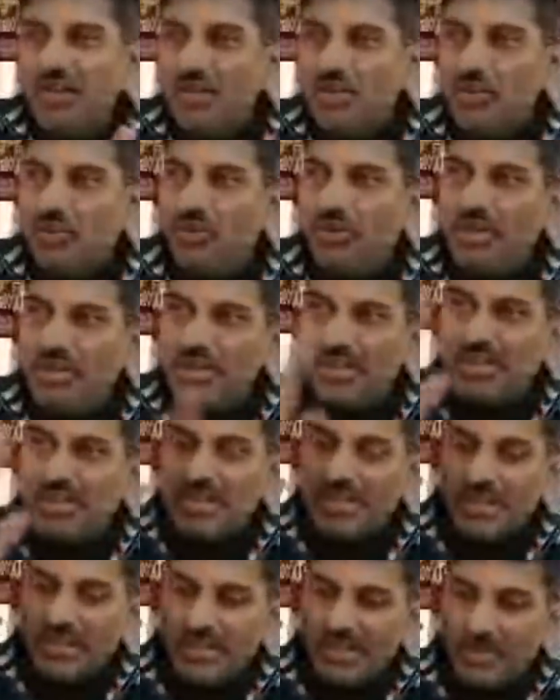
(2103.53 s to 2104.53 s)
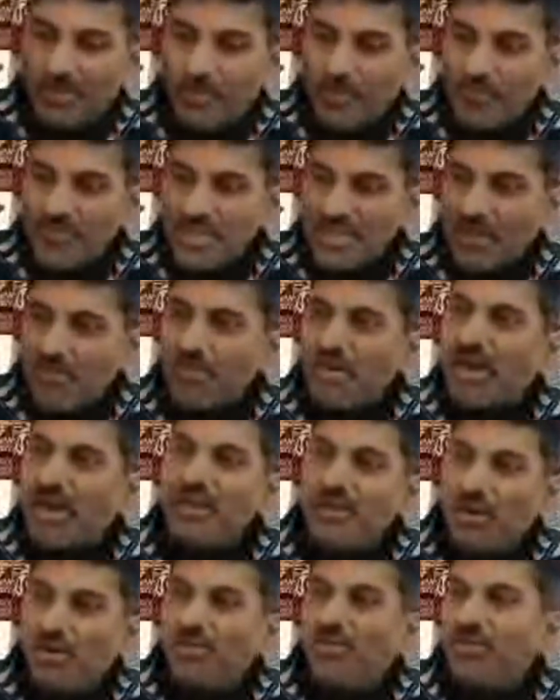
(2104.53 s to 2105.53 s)
towards some kind
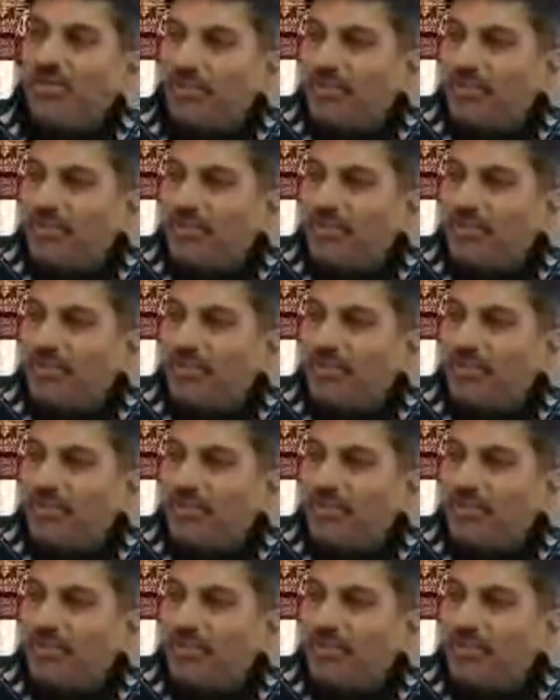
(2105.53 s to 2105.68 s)
of